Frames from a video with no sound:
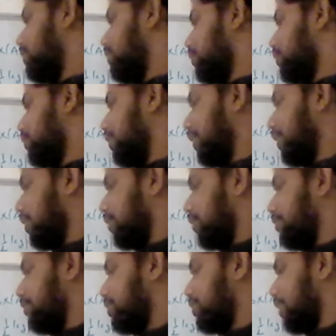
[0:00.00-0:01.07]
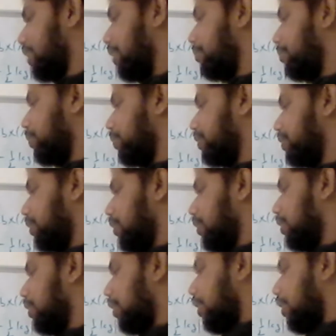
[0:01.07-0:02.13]
this one, cut this, and put
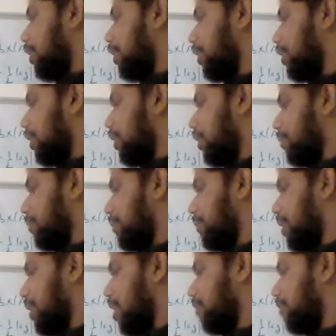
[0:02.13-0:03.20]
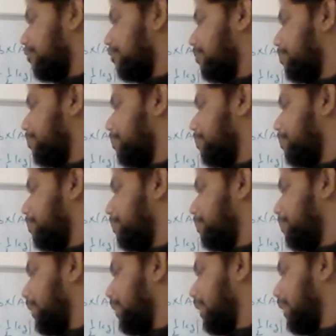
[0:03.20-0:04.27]
half
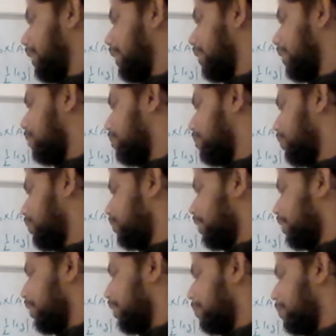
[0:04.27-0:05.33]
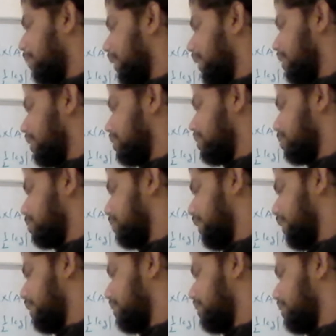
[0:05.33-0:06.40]
pKw minus
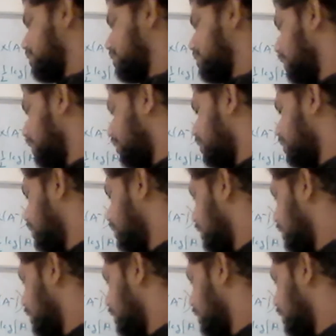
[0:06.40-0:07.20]
pH is here.